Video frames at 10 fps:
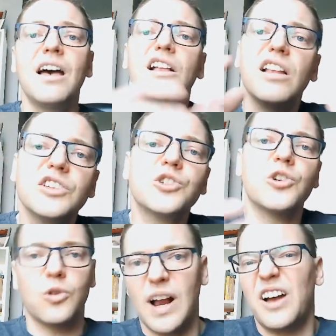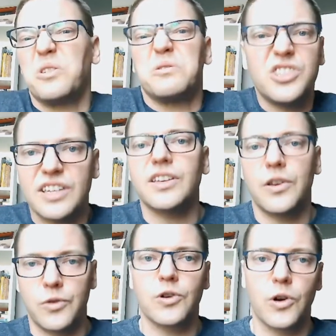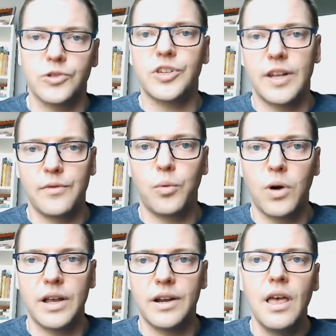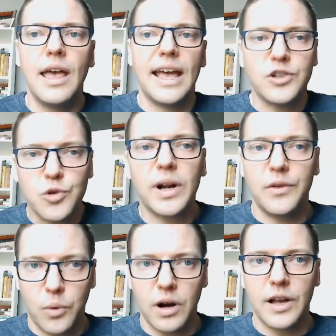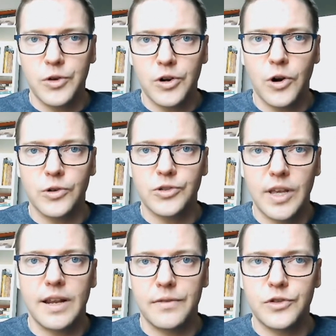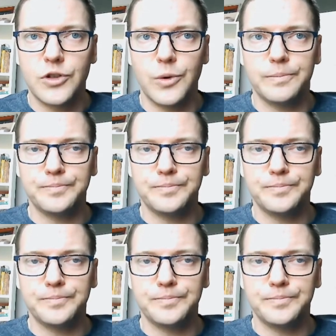clustered around 600 Hz in F1 and 2400 Hz in F2.